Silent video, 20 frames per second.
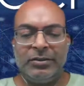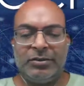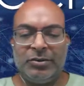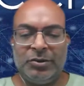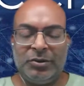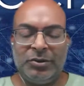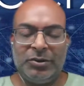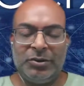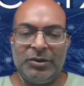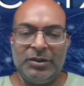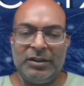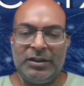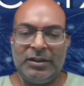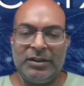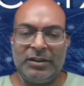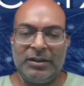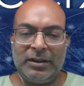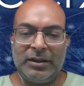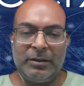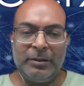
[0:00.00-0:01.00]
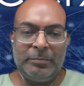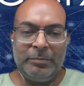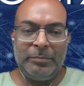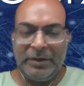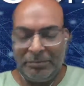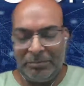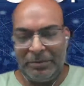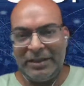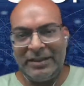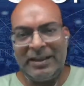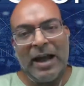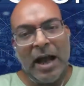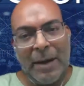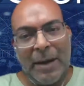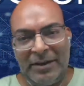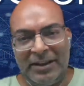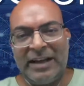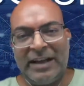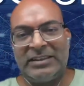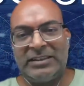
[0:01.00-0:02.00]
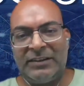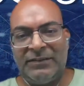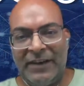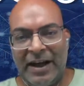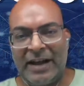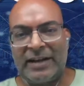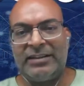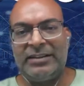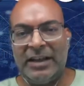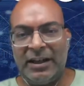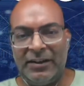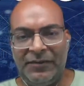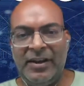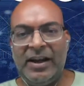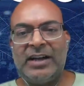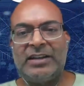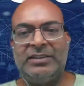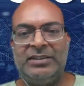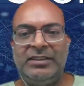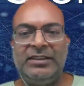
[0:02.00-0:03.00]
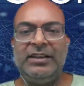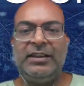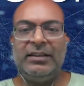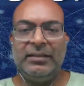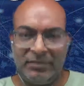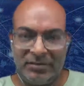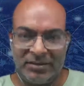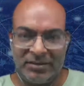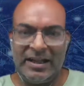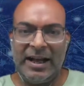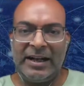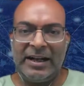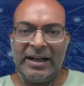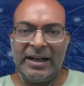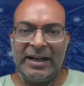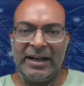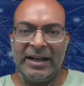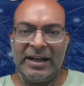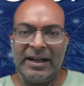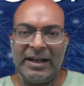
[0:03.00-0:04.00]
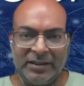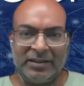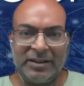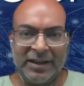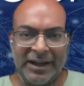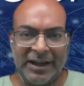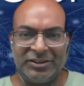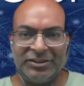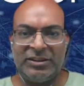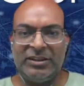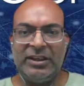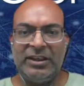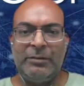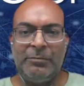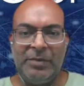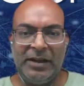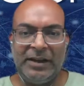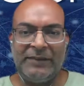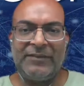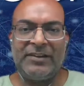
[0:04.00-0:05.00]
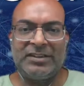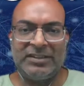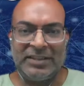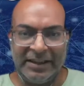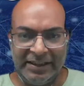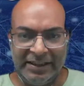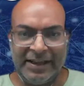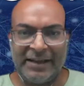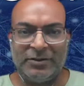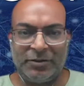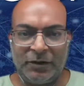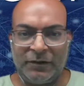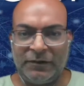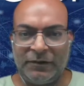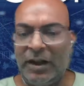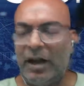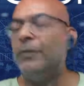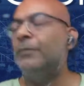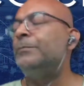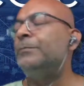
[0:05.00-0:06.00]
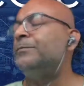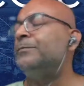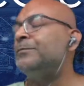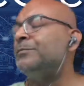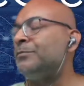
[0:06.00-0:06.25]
So, but I mean, that's a fact that we are seeing slightly better traction in BFSI as of now.